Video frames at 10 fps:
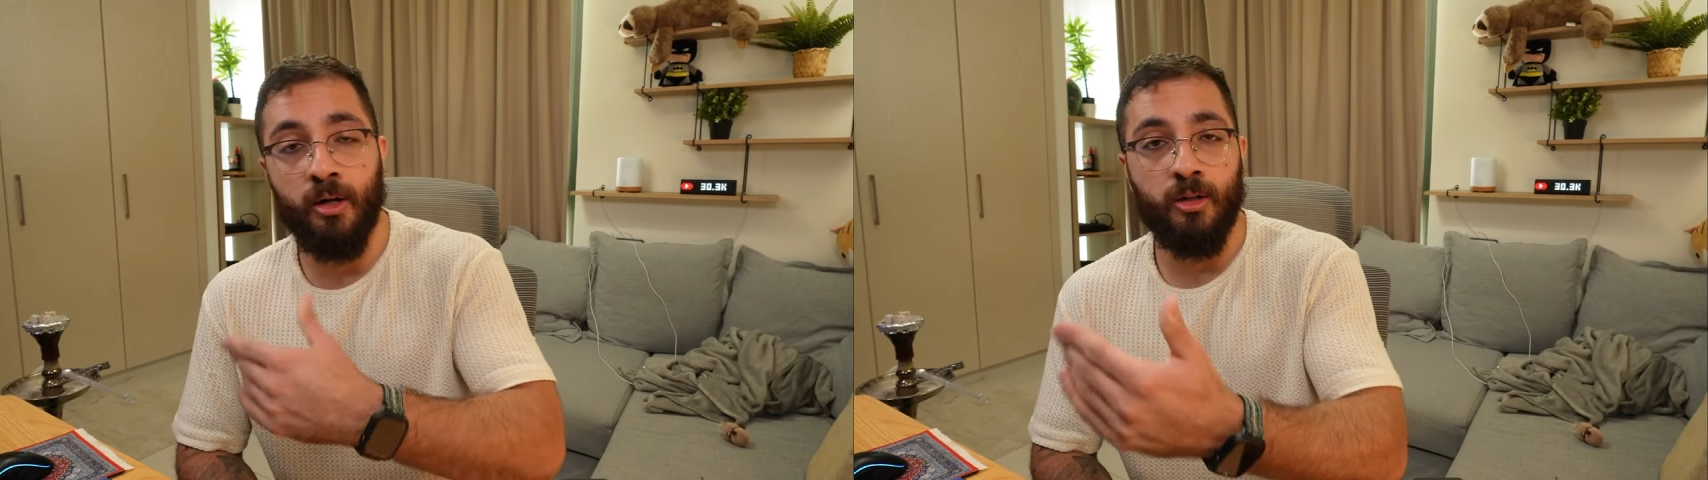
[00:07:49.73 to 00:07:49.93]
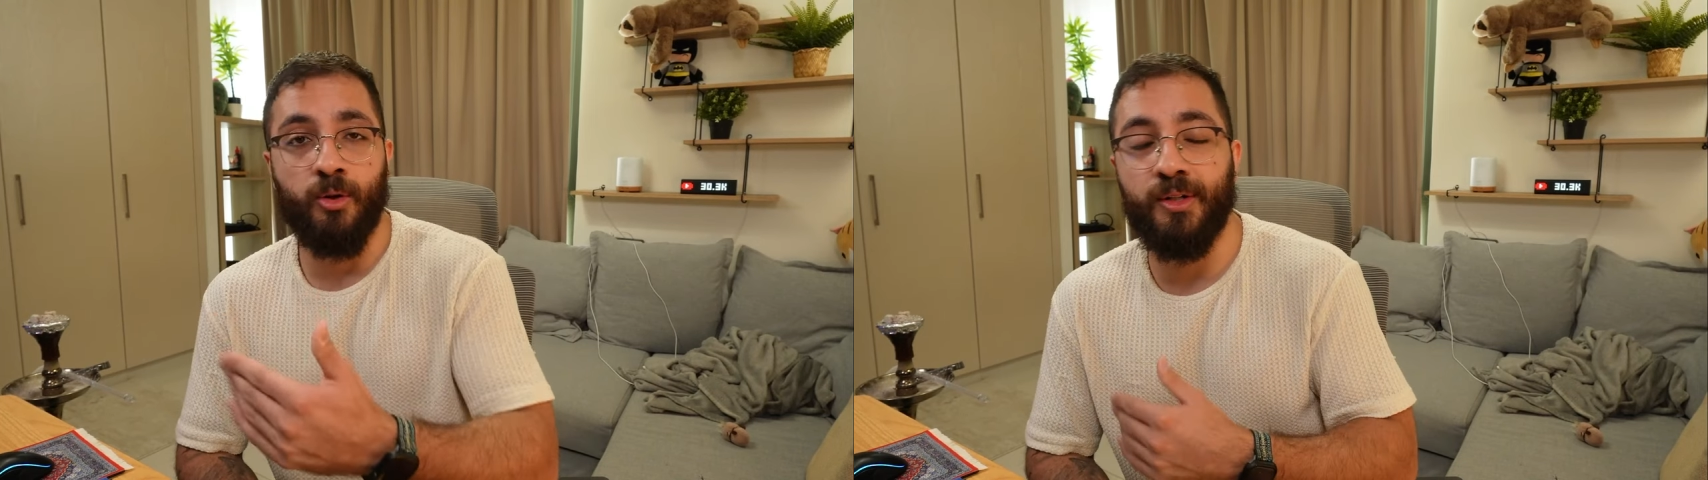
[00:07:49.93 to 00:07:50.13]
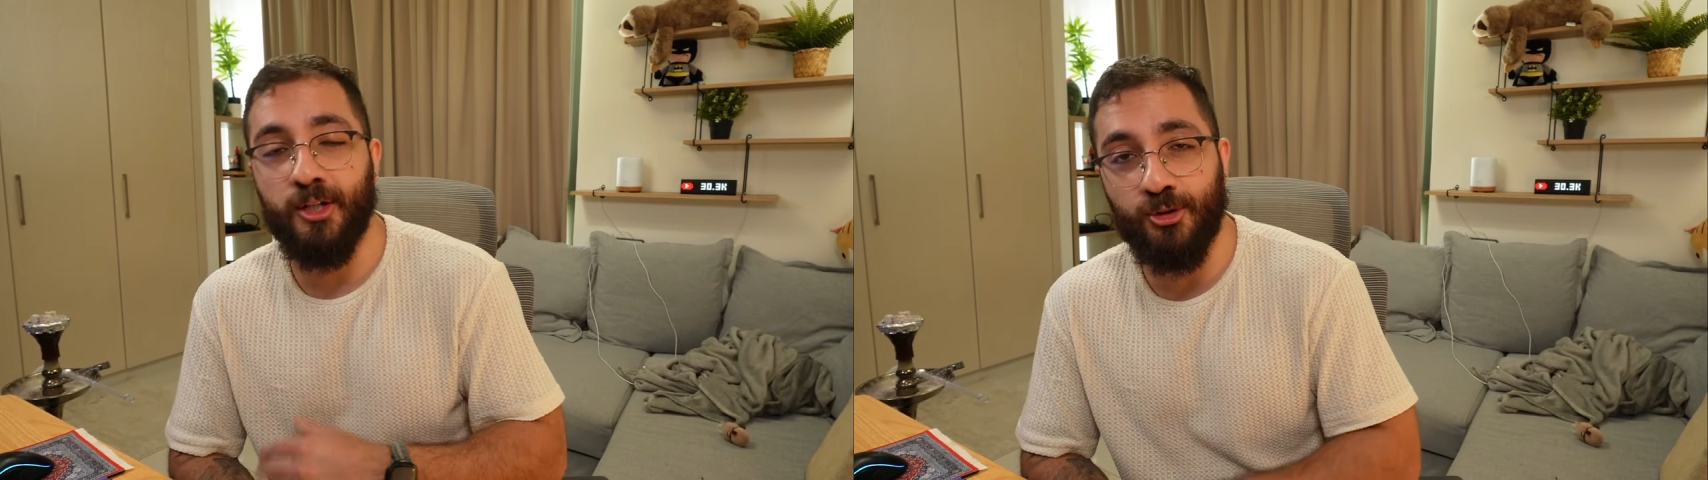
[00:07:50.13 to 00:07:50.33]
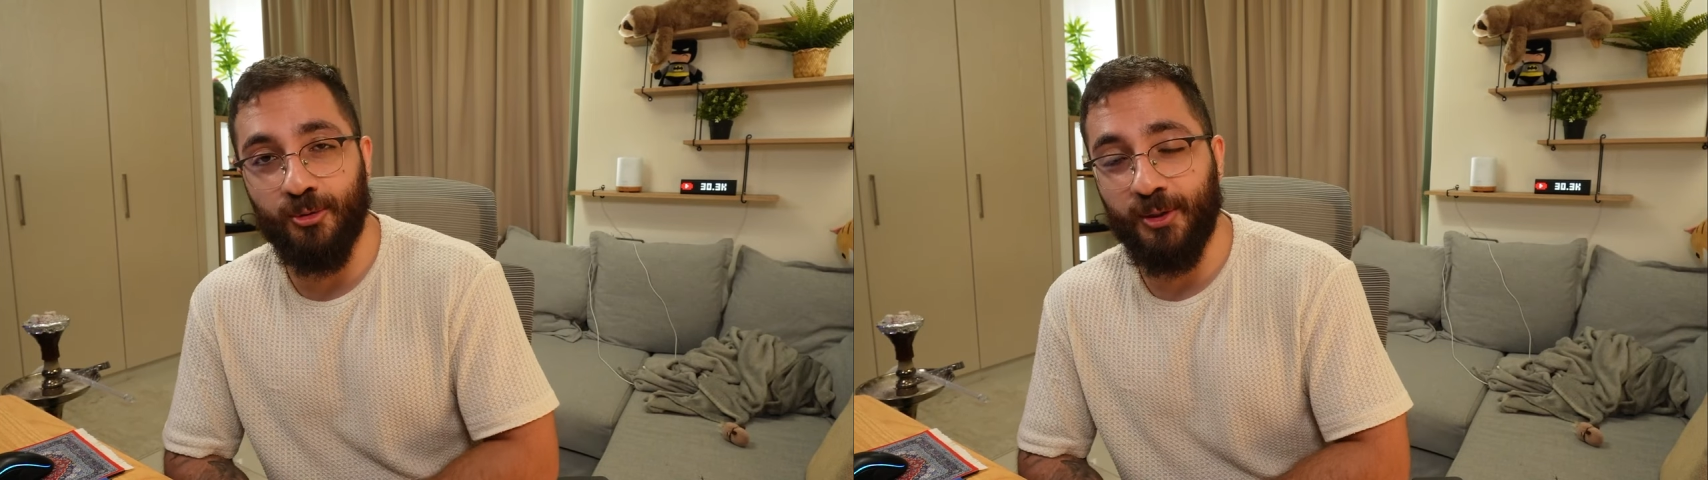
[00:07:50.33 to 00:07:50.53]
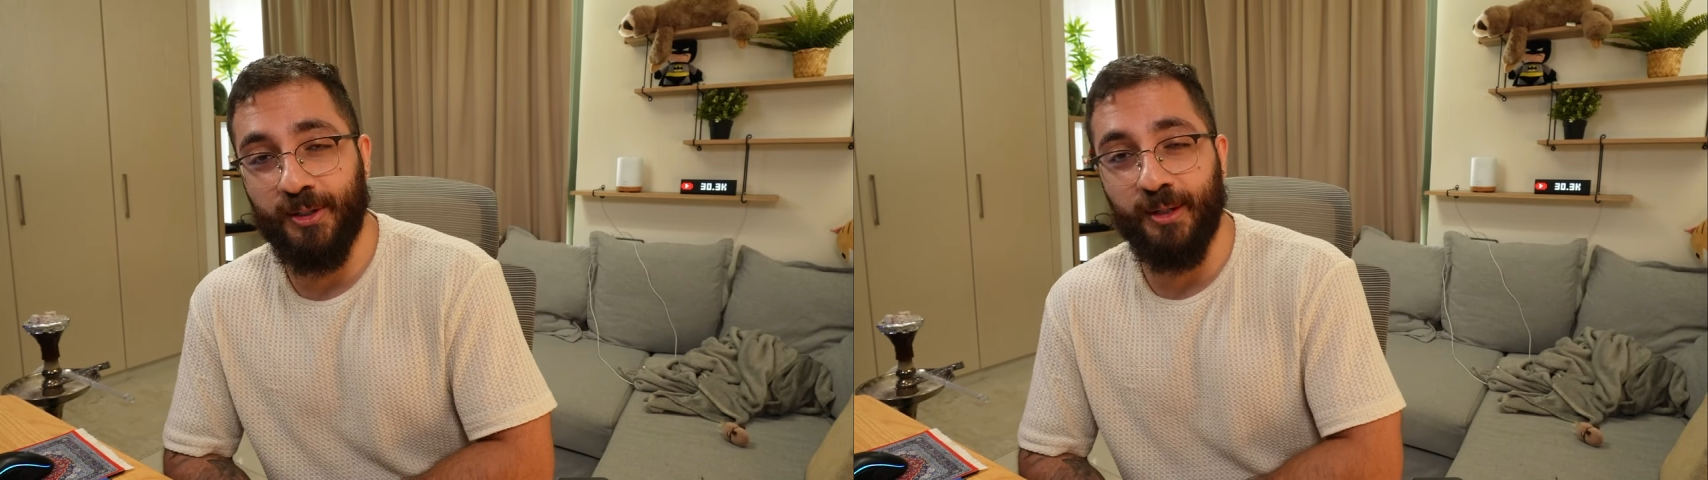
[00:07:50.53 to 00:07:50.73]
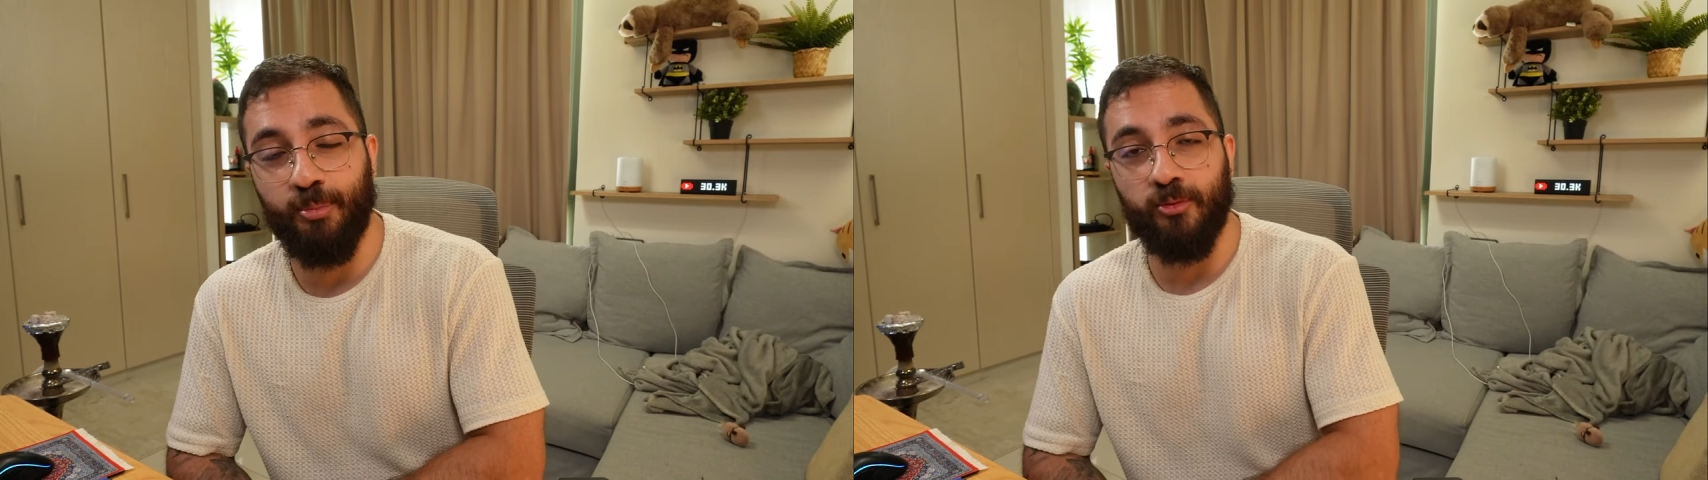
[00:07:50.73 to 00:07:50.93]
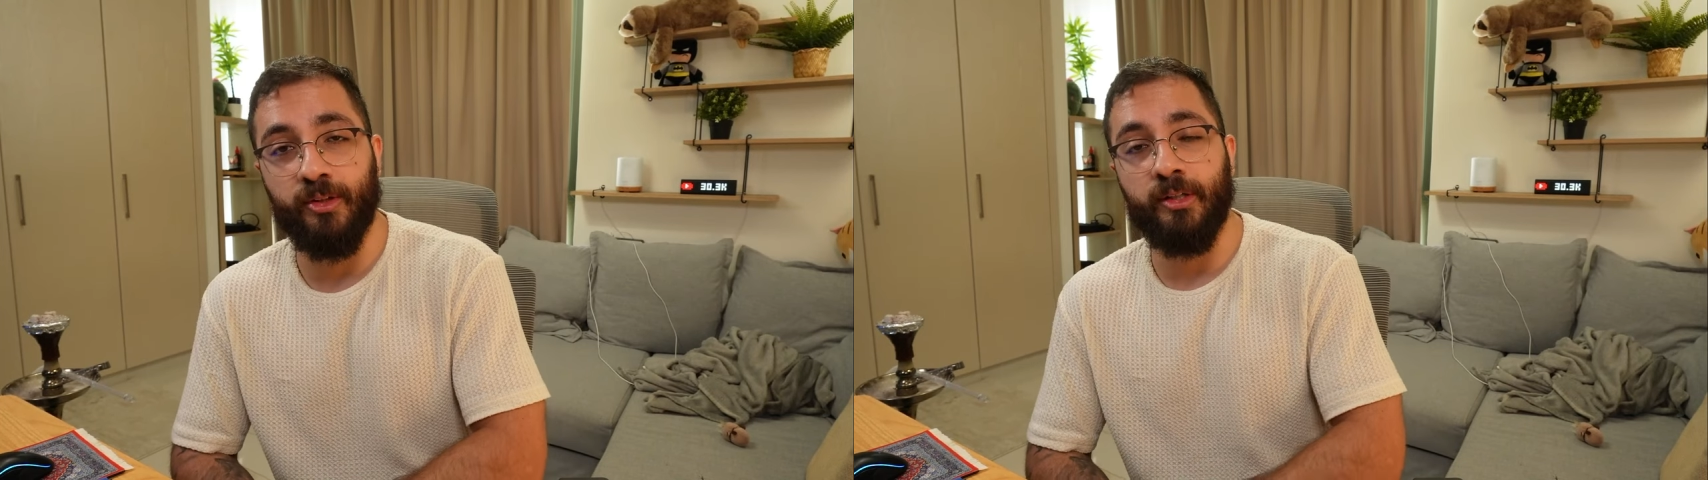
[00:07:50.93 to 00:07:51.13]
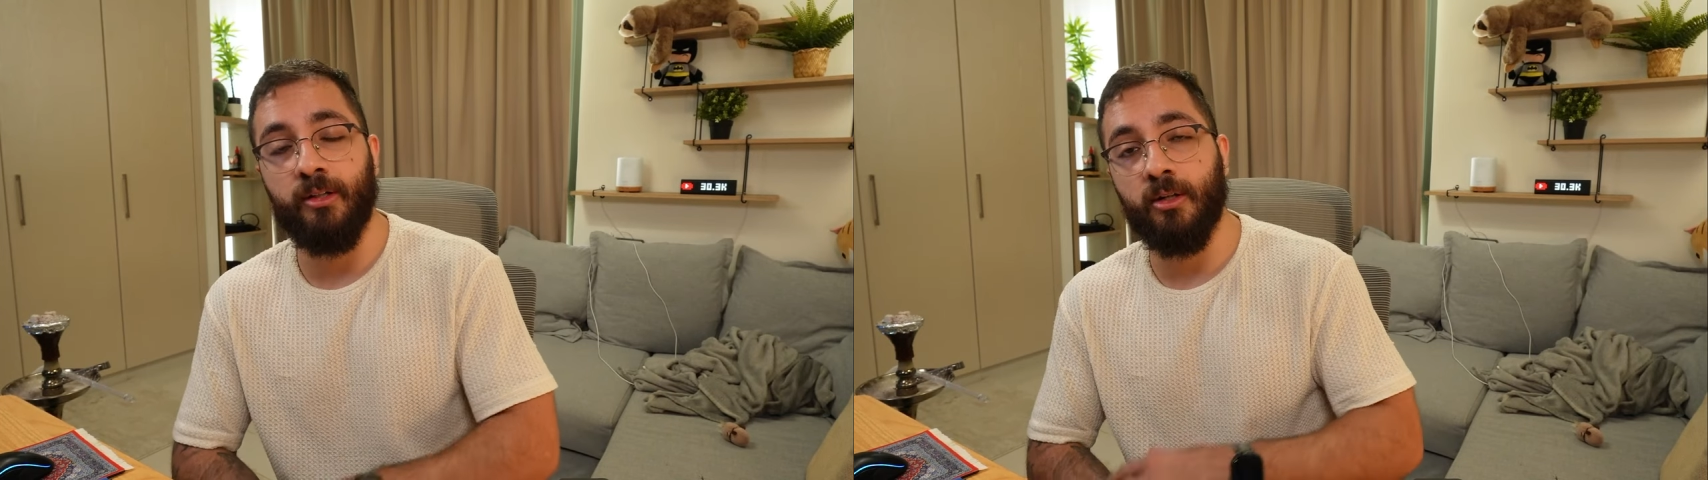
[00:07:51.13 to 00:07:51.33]
Look at this clip over
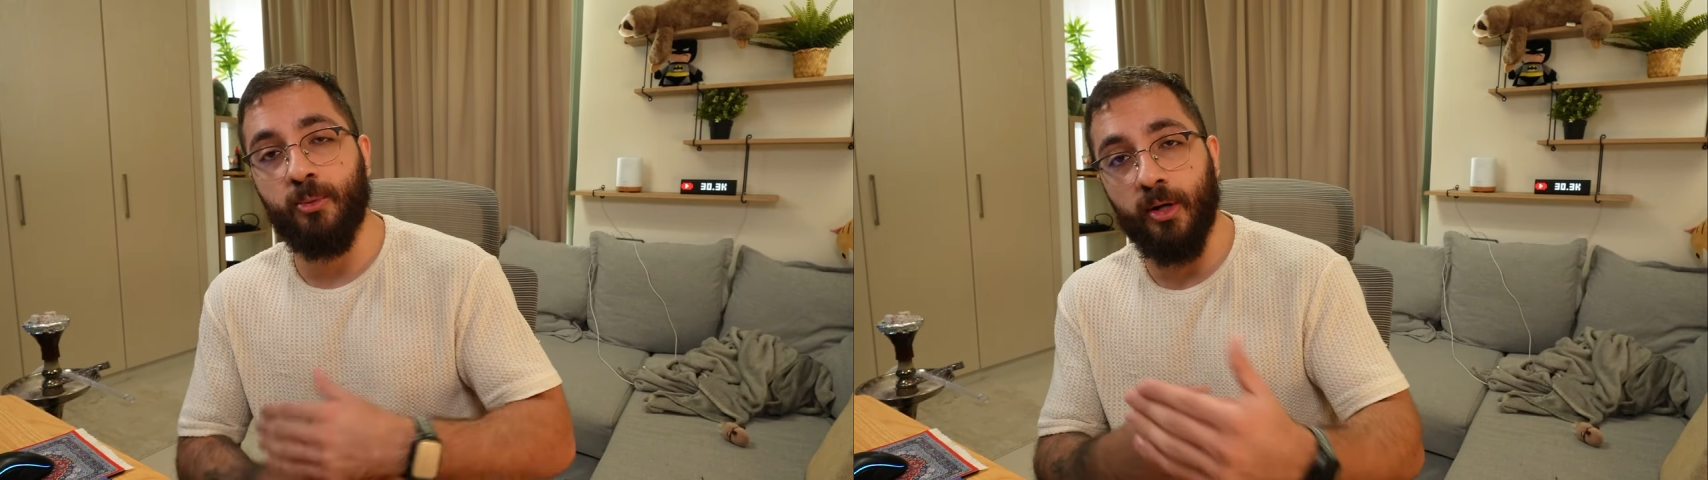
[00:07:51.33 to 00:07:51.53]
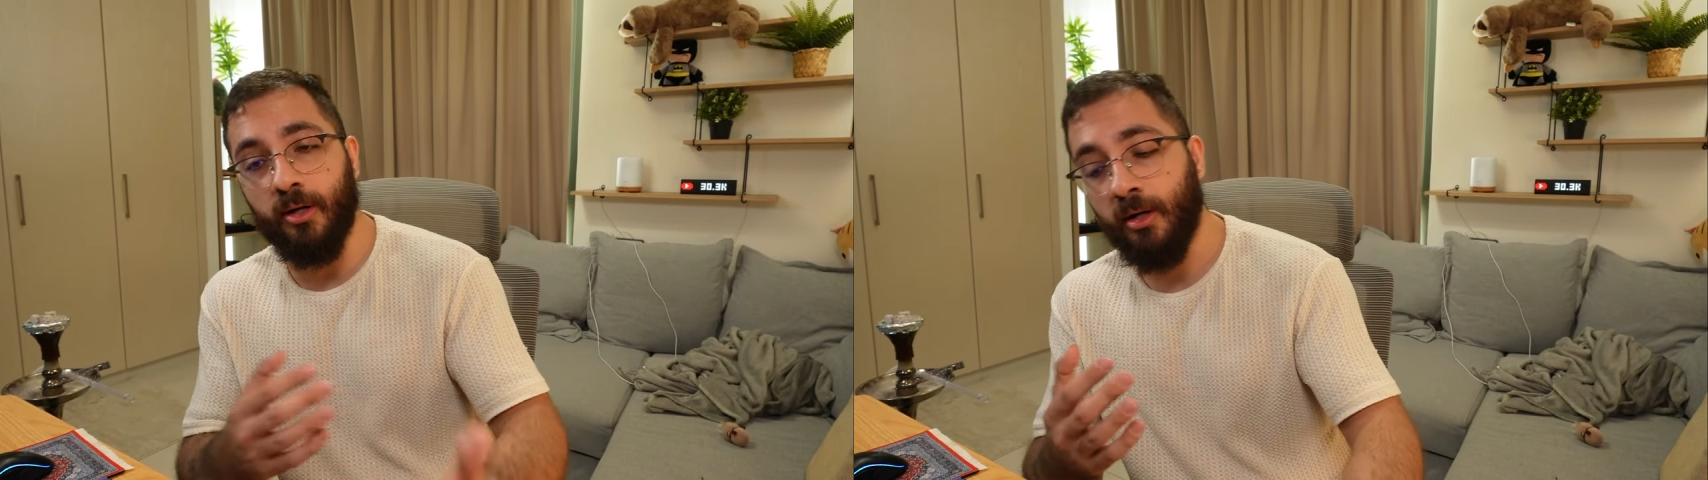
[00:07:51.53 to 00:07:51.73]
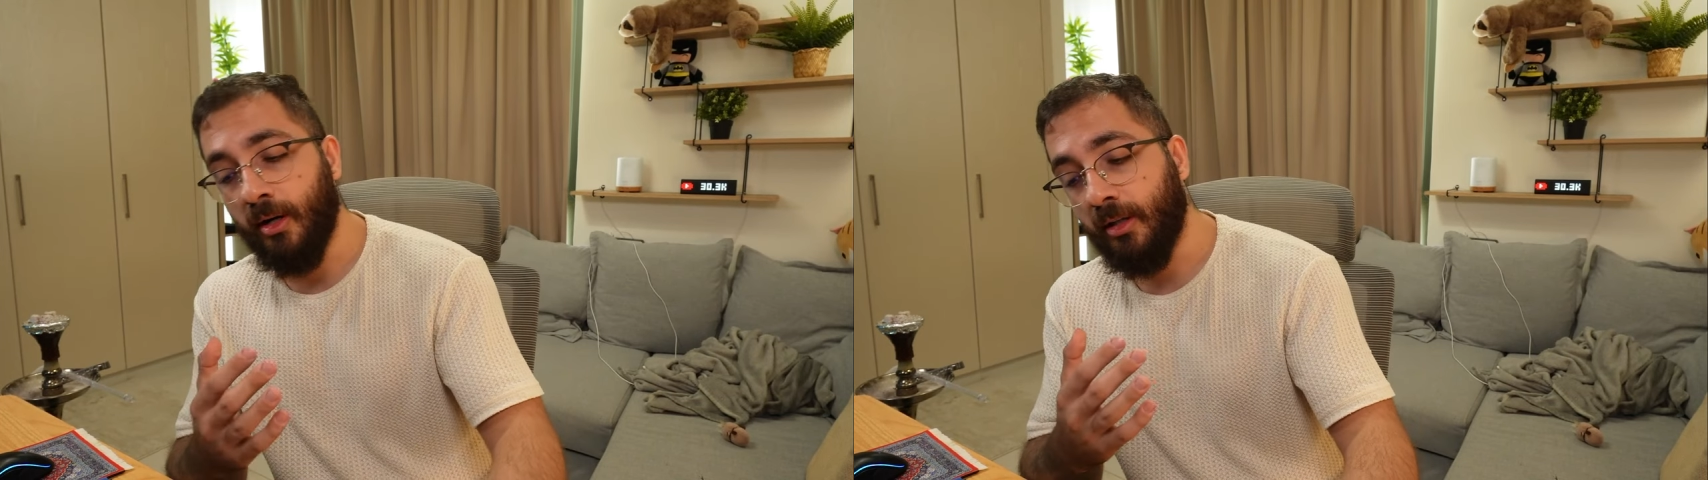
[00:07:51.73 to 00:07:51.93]
here where